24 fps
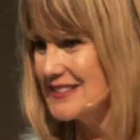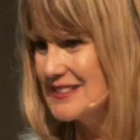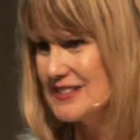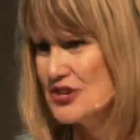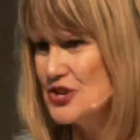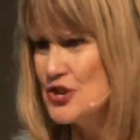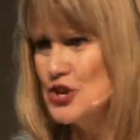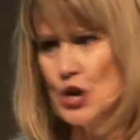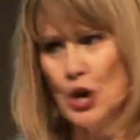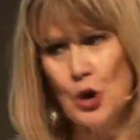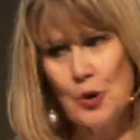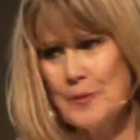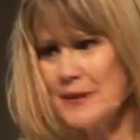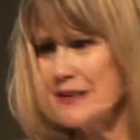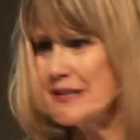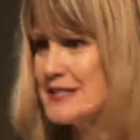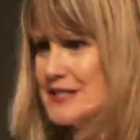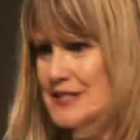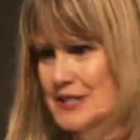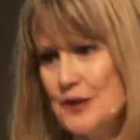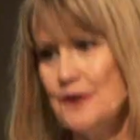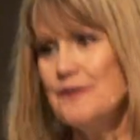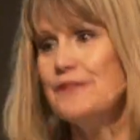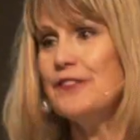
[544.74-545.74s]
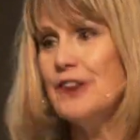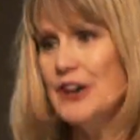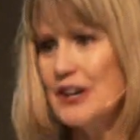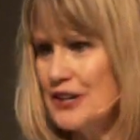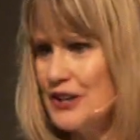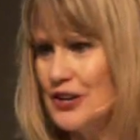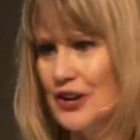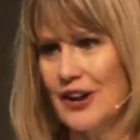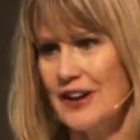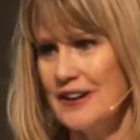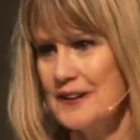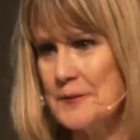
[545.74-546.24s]
nobody's too far
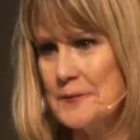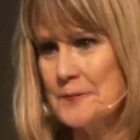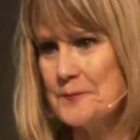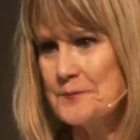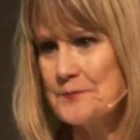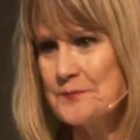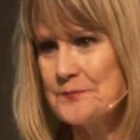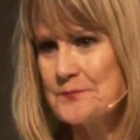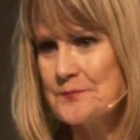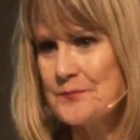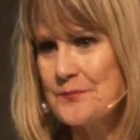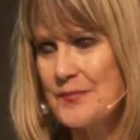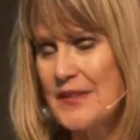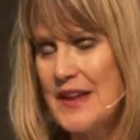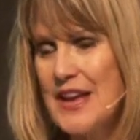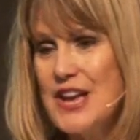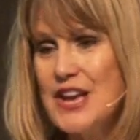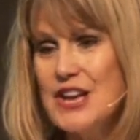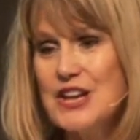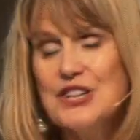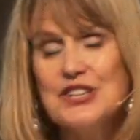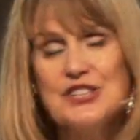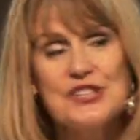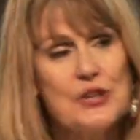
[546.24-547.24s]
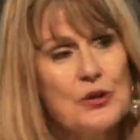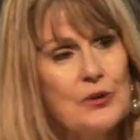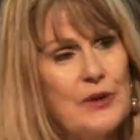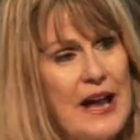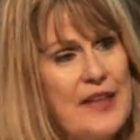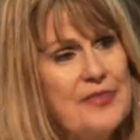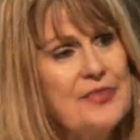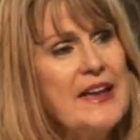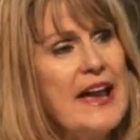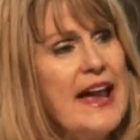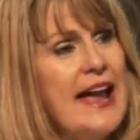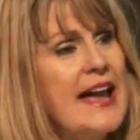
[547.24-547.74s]
gone so
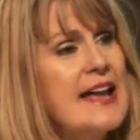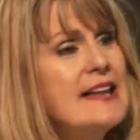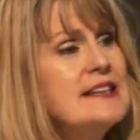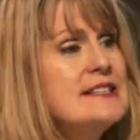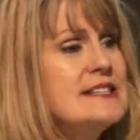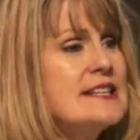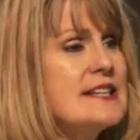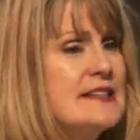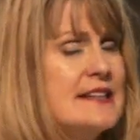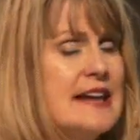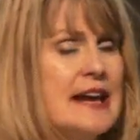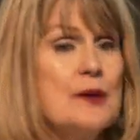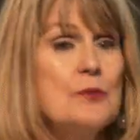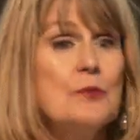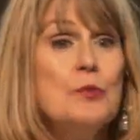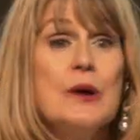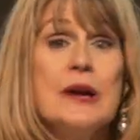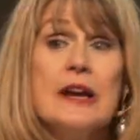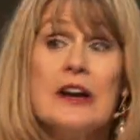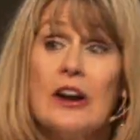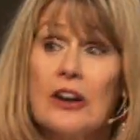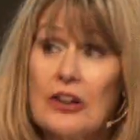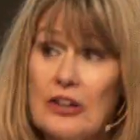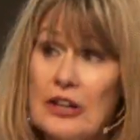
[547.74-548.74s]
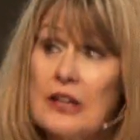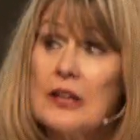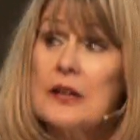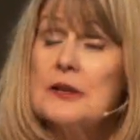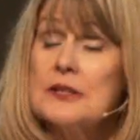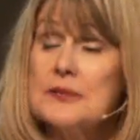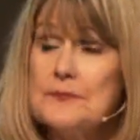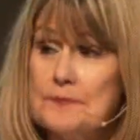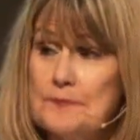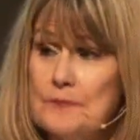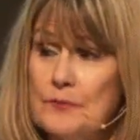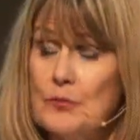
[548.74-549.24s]
at the end today we are going
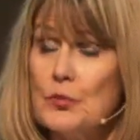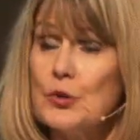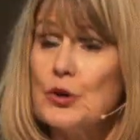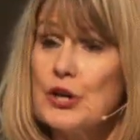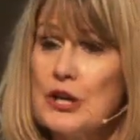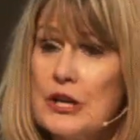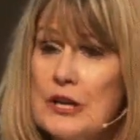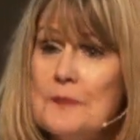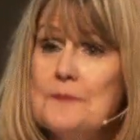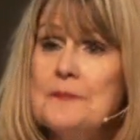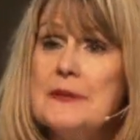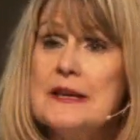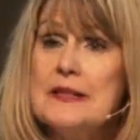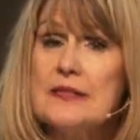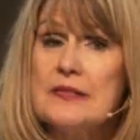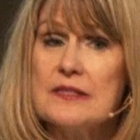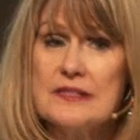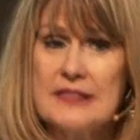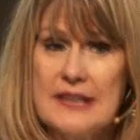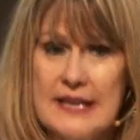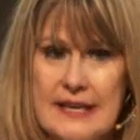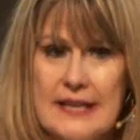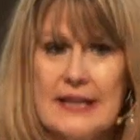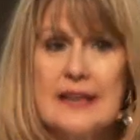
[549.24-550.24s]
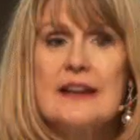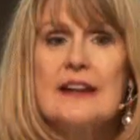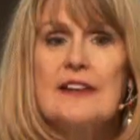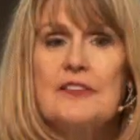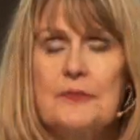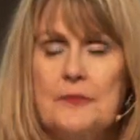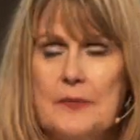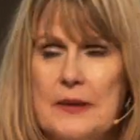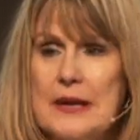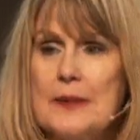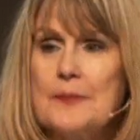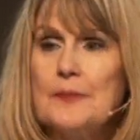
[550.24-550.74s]
to we're going to be thinking of
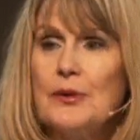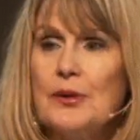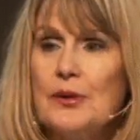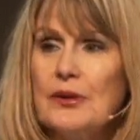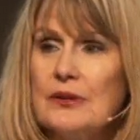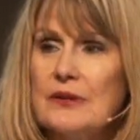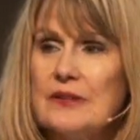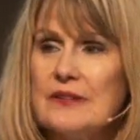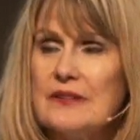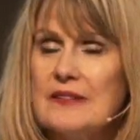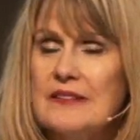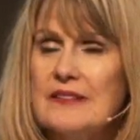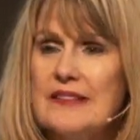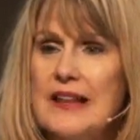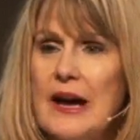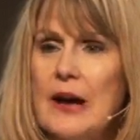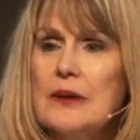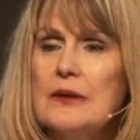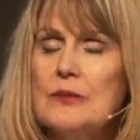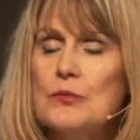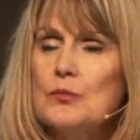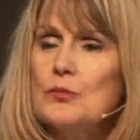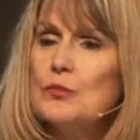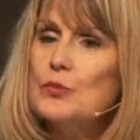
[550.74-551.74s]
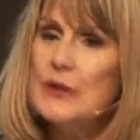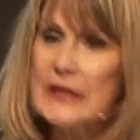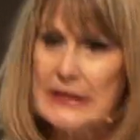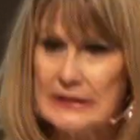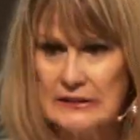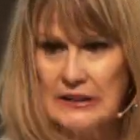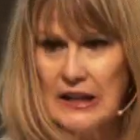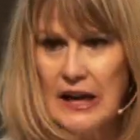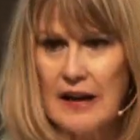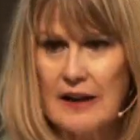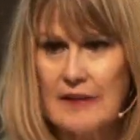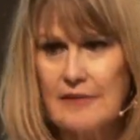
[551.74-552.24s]
people that we
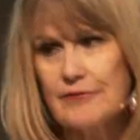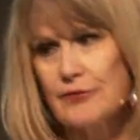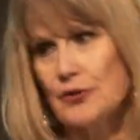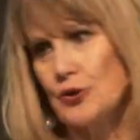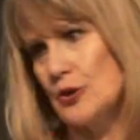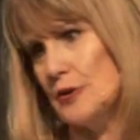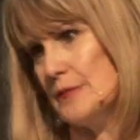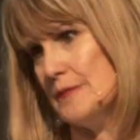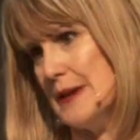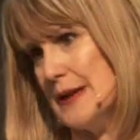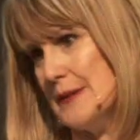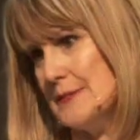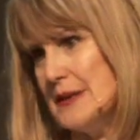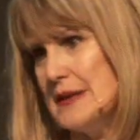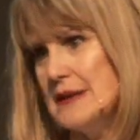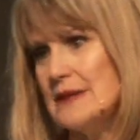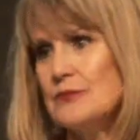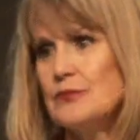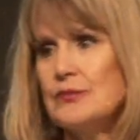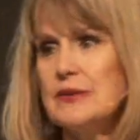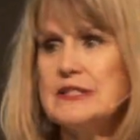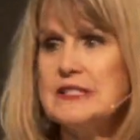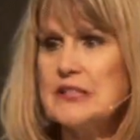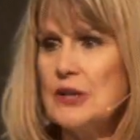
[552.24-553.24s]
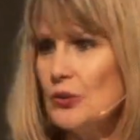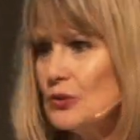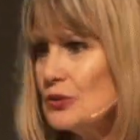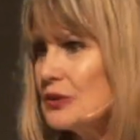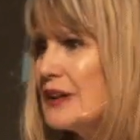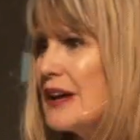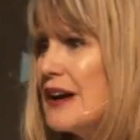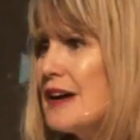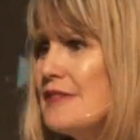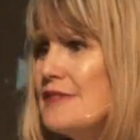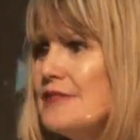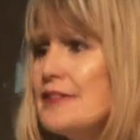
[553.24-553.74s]
love or maybe we don't
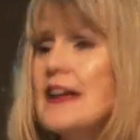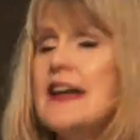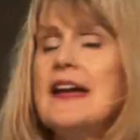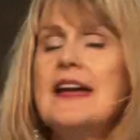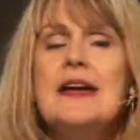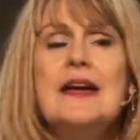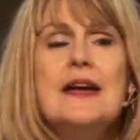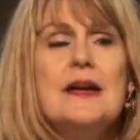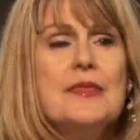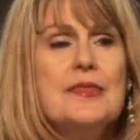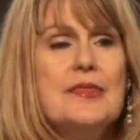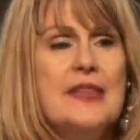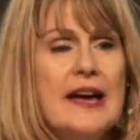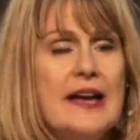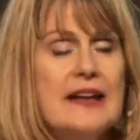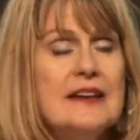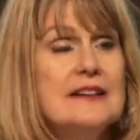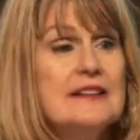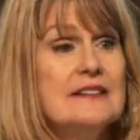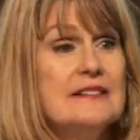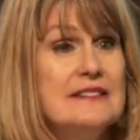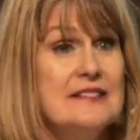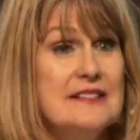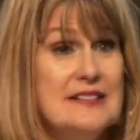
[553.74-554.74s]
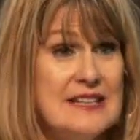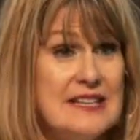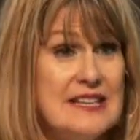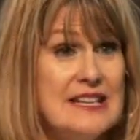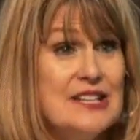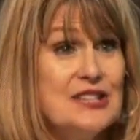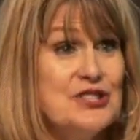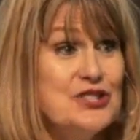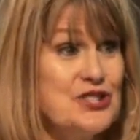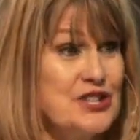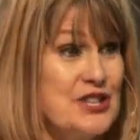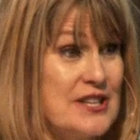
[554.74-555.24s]
love that
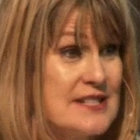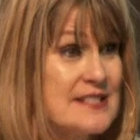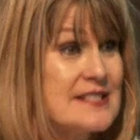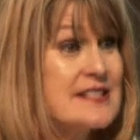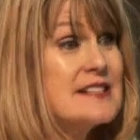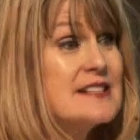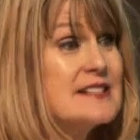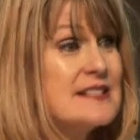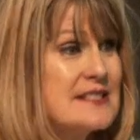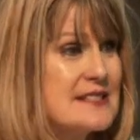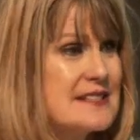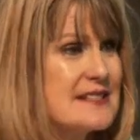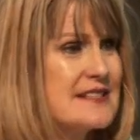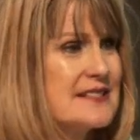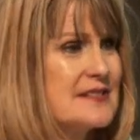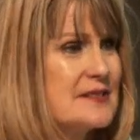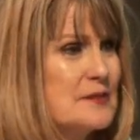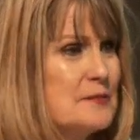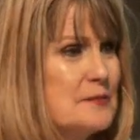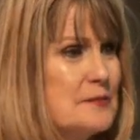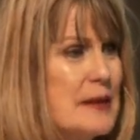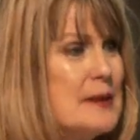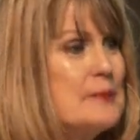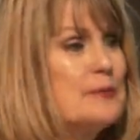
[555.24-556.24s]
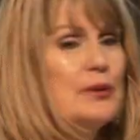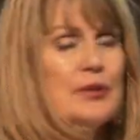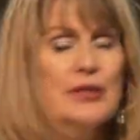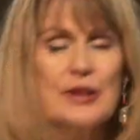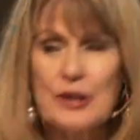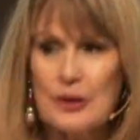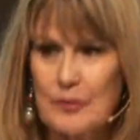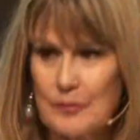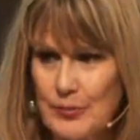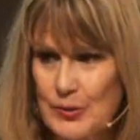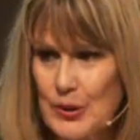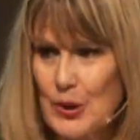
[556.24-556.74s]
need Jesus, people that
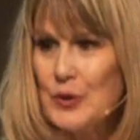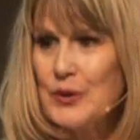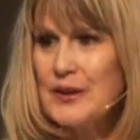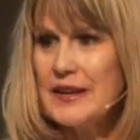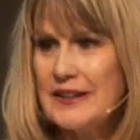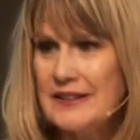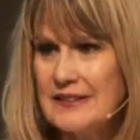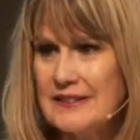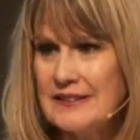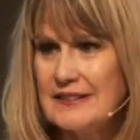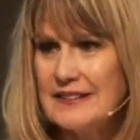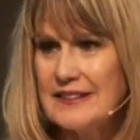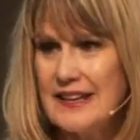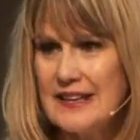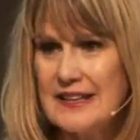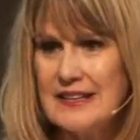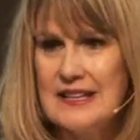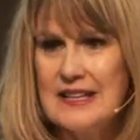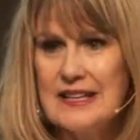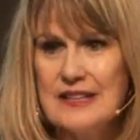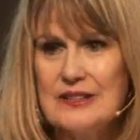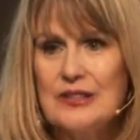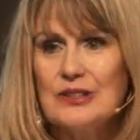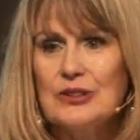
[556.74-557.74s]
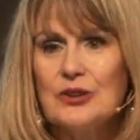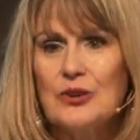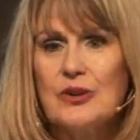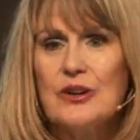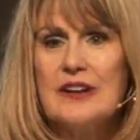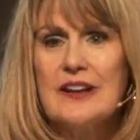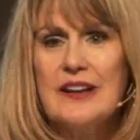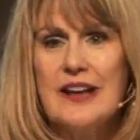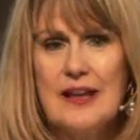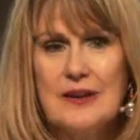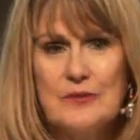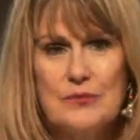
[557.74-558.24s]
are broken and need the
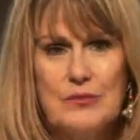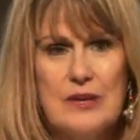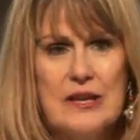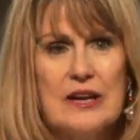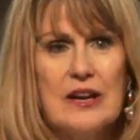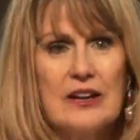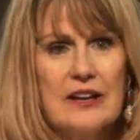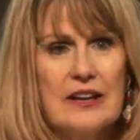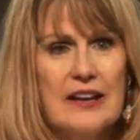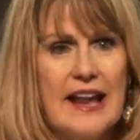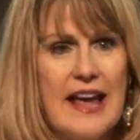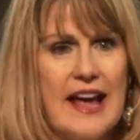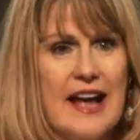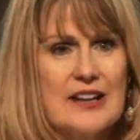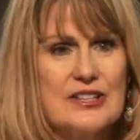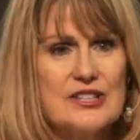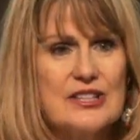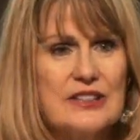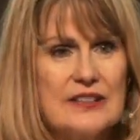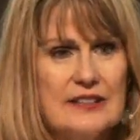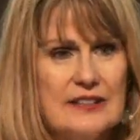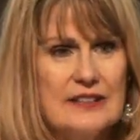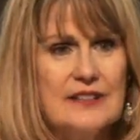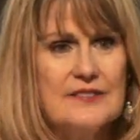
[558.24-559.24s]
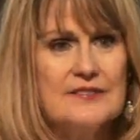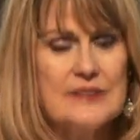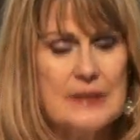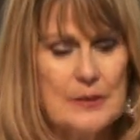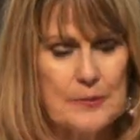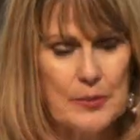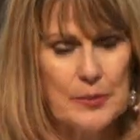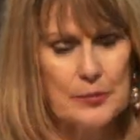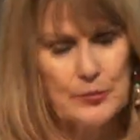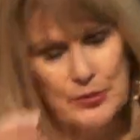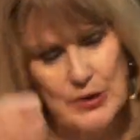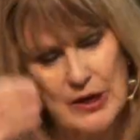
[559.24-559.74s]
Lord, and we are going to actually lift up
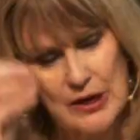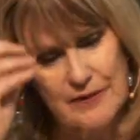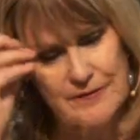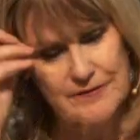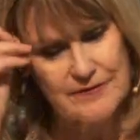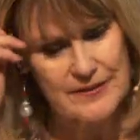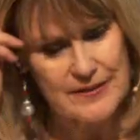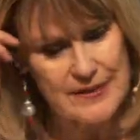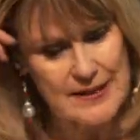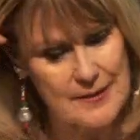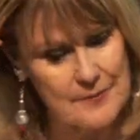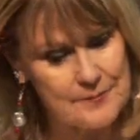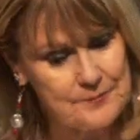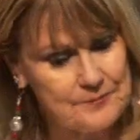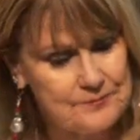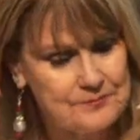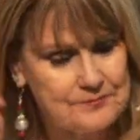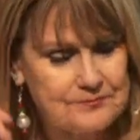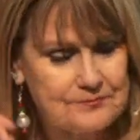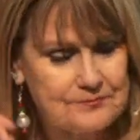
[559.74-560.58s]
a prayer for them